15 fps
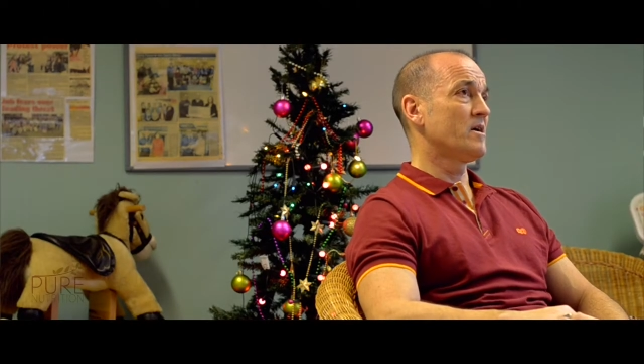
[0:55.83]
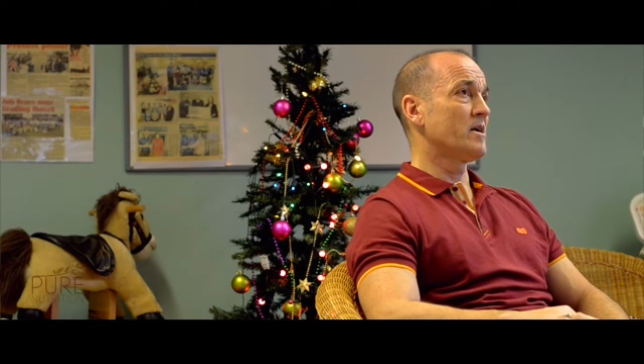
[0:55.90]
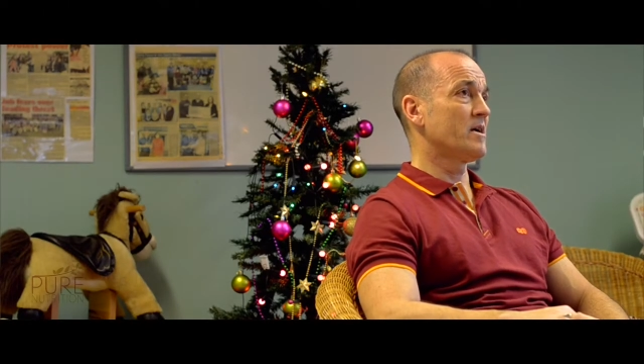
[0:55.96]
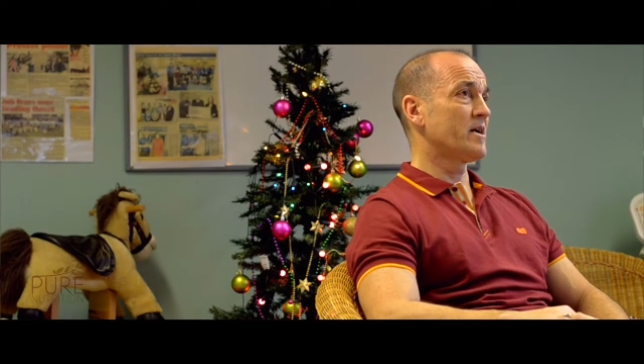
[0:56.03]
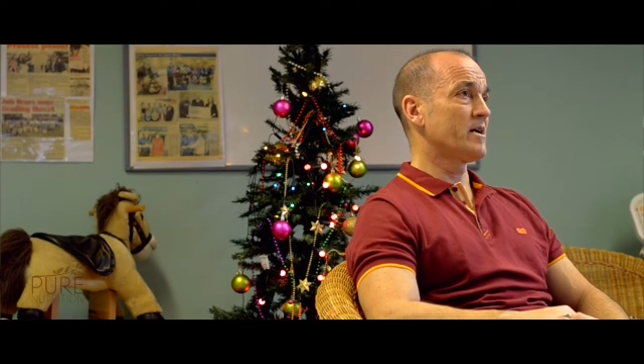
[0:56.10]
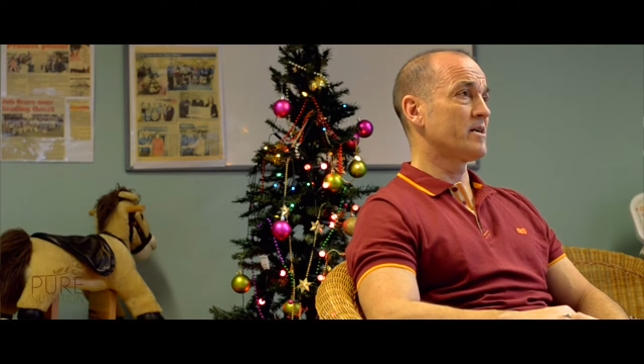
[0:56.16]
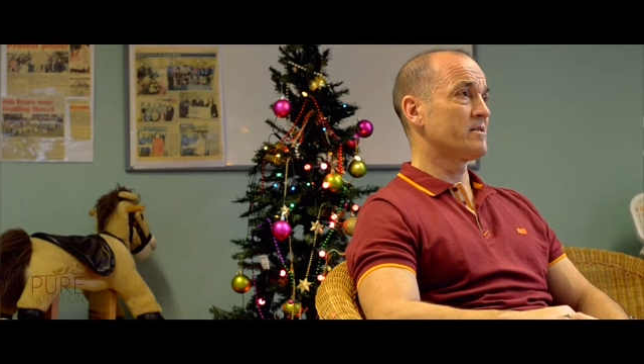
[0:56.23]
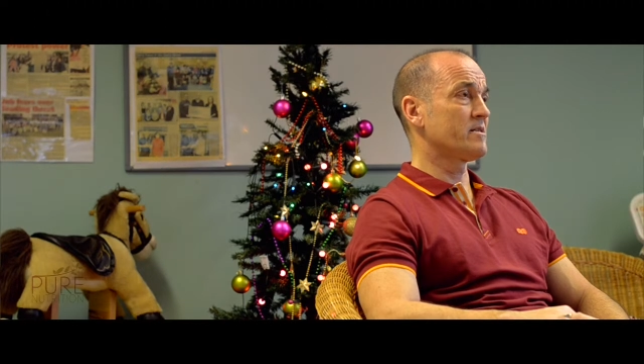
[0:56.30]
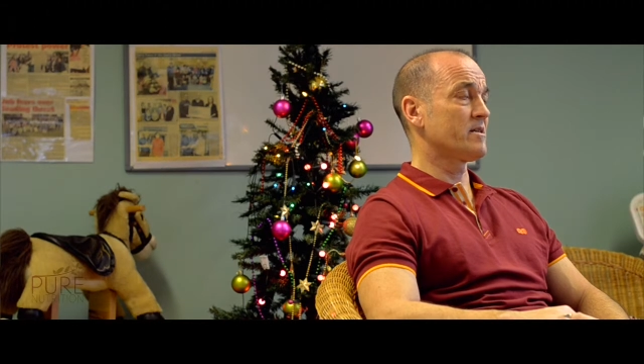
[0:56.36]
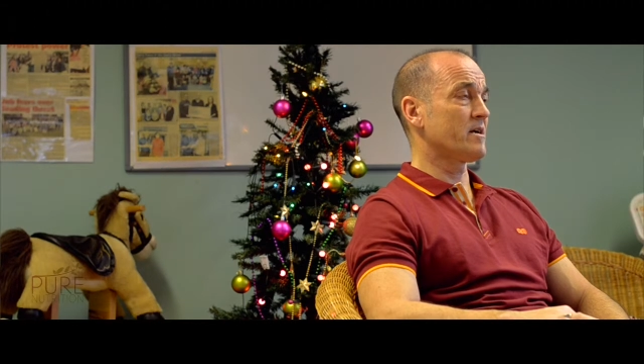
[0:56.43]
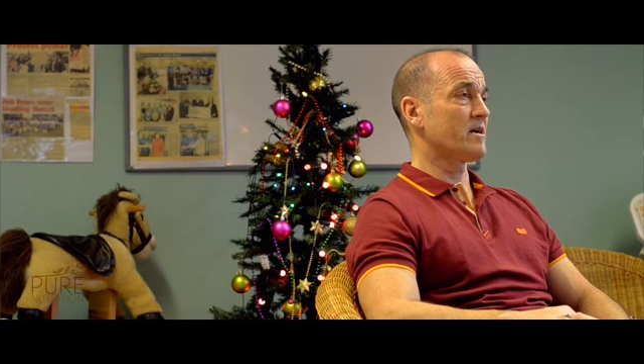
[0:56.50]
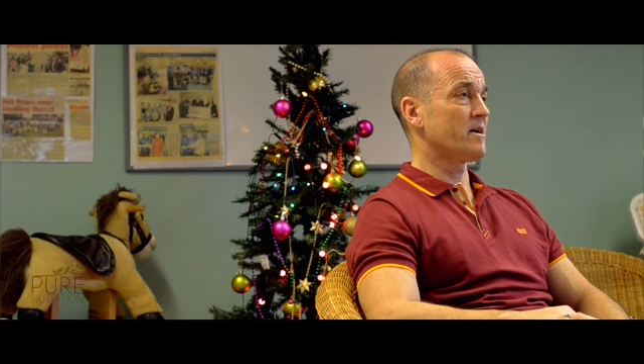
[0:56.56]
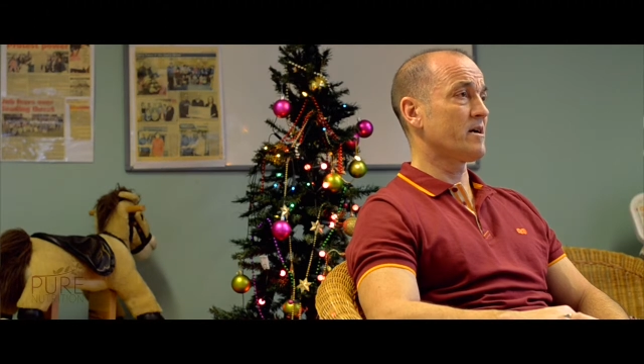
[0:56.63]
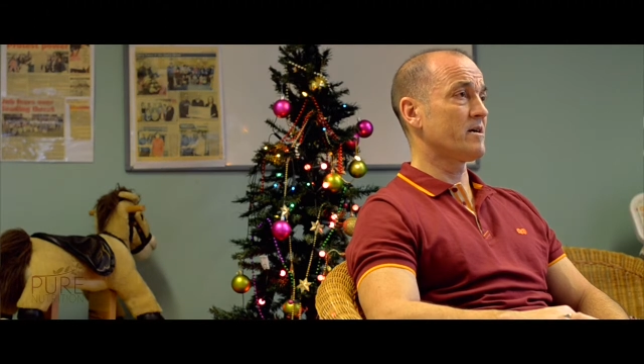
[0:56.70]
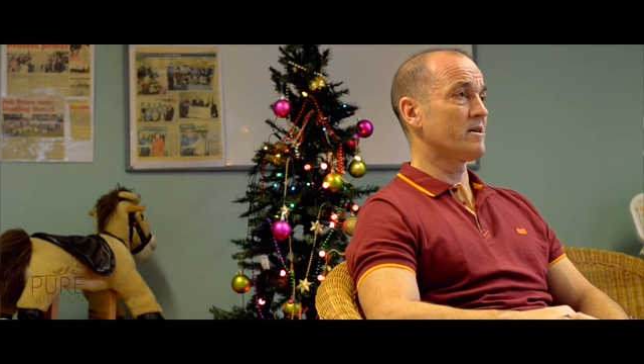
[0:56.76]
And
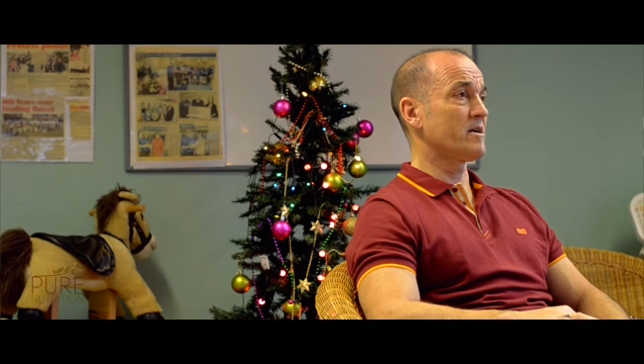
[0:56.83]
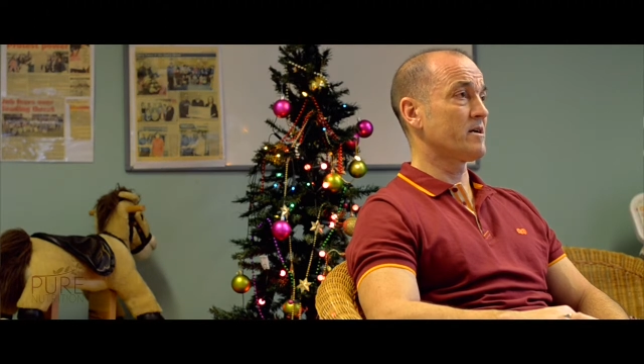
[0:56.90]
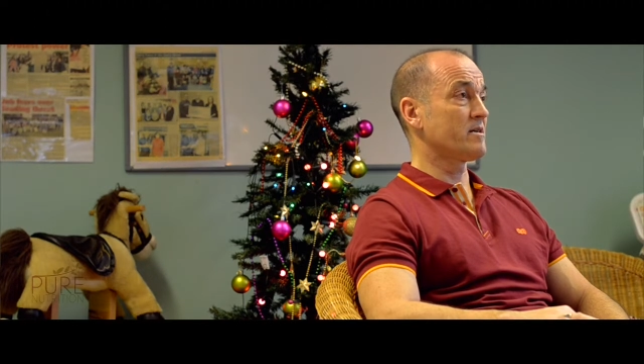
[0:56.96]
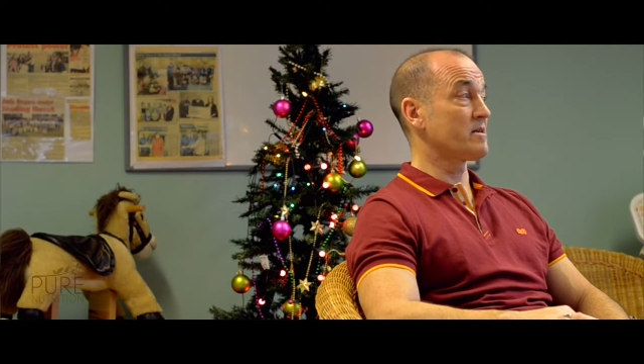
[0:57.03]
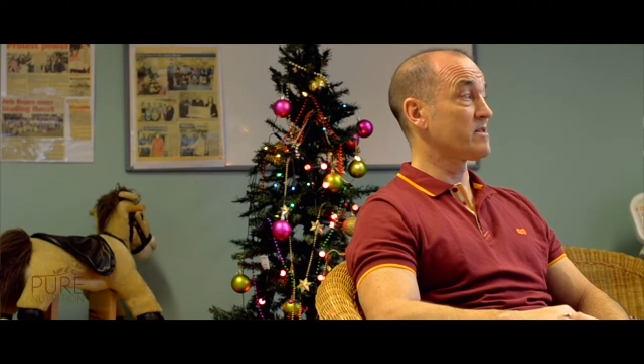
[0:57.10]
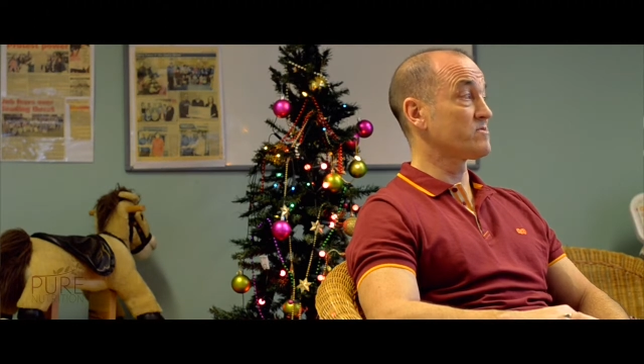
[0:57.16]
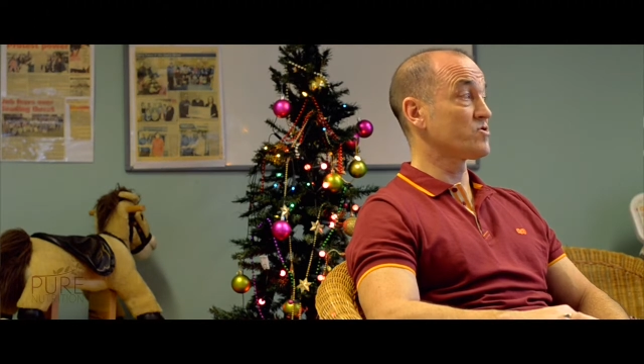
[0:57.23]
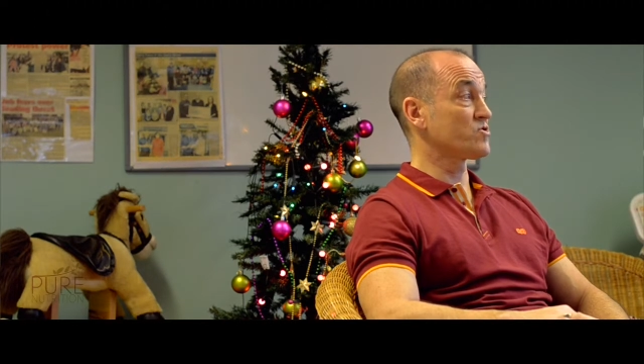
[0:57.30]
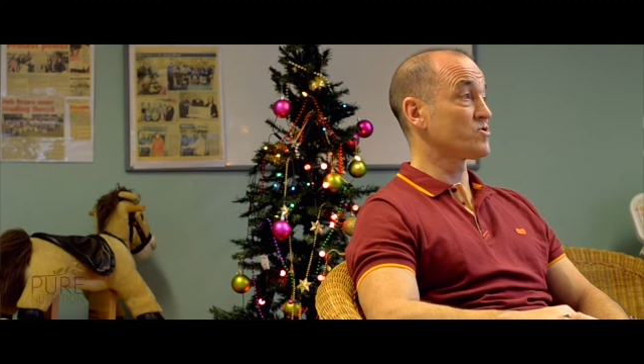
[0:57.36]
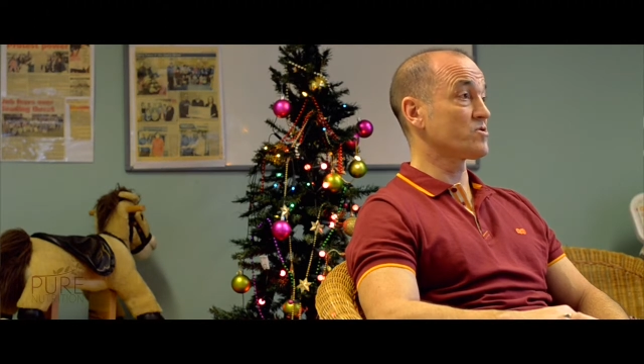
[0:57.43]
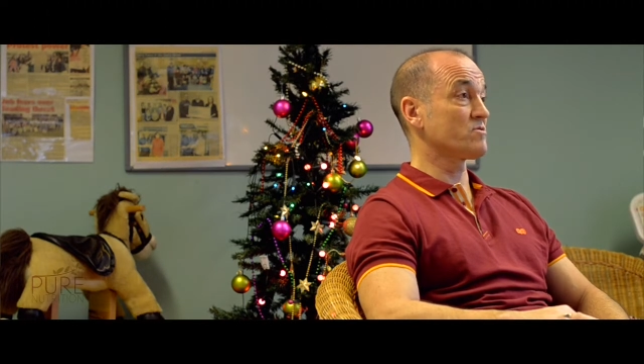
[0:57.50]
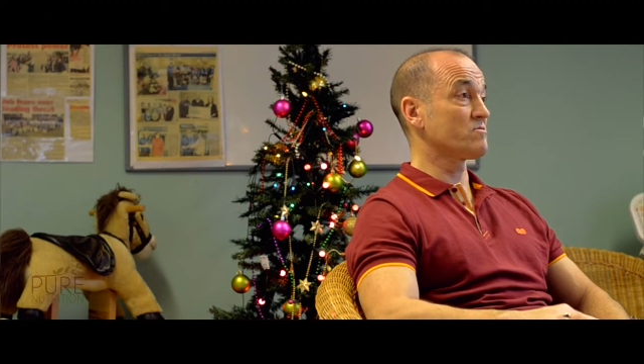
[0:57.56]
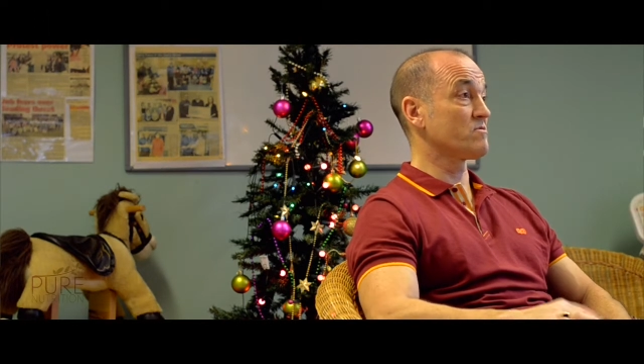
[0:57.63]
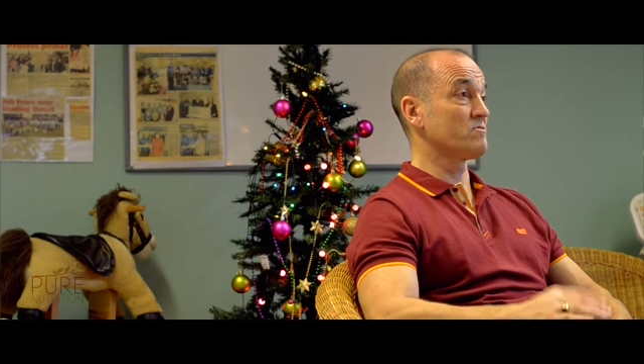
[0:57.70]
I just